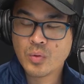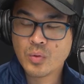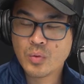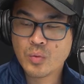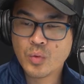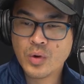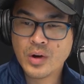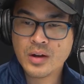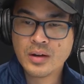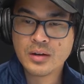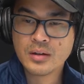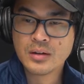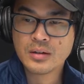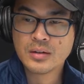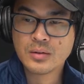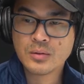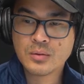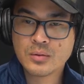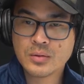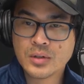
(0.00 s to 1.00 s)
What
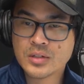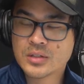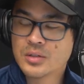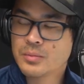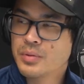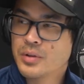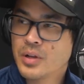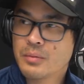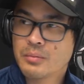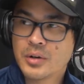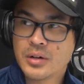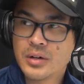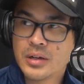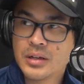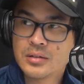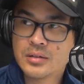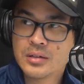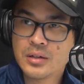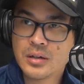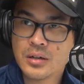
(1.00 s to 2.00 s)
does a plumber
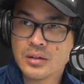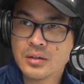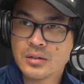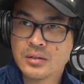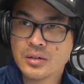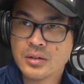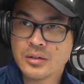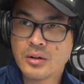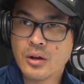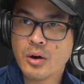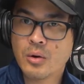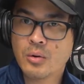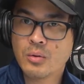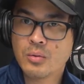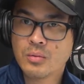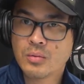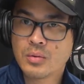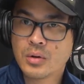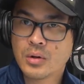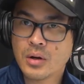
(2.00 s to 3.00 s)
need to
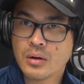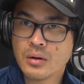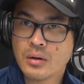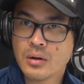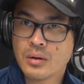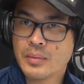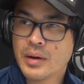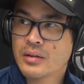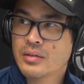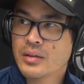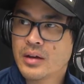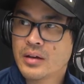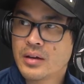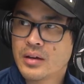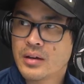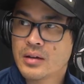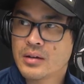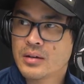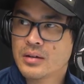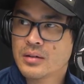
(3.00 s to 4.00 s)
know about that
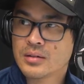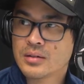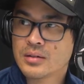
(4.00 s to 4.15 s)
kit